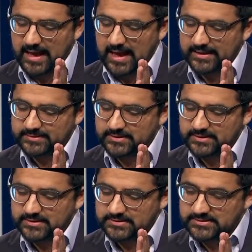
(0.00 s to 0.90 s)
and
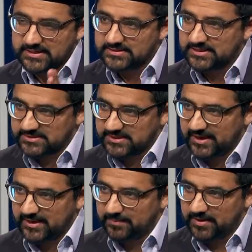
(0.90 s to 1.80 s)
since his
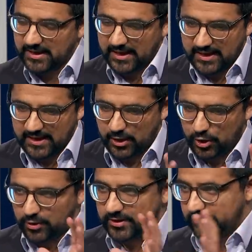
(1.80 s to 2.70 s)
time,
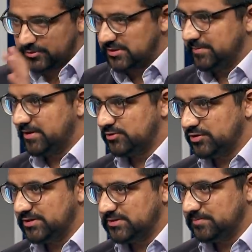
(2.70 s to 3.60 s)
look at the Muslim
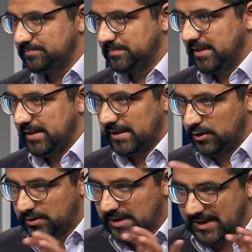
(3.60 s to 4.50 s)
countries,
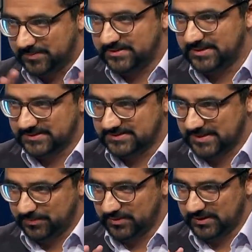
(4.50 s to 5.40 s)
and look at Ahmadiyyat
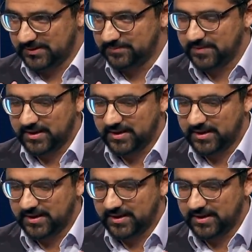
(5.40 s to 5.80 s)
separately.